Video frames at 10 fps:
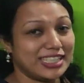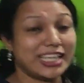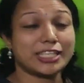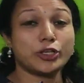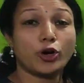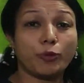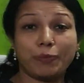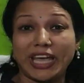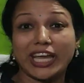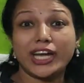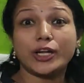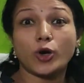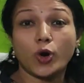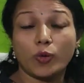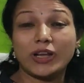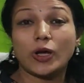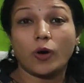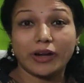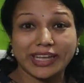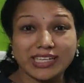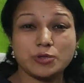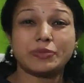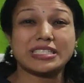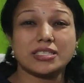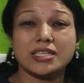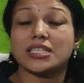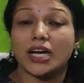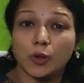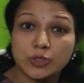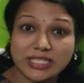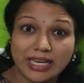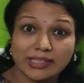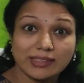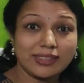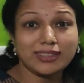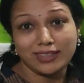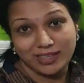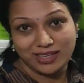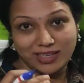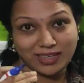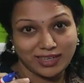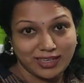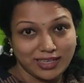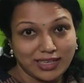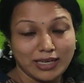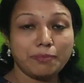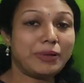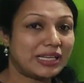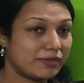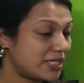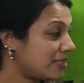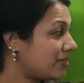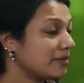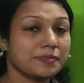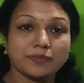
They are the paired oval organs present outside the pelvis.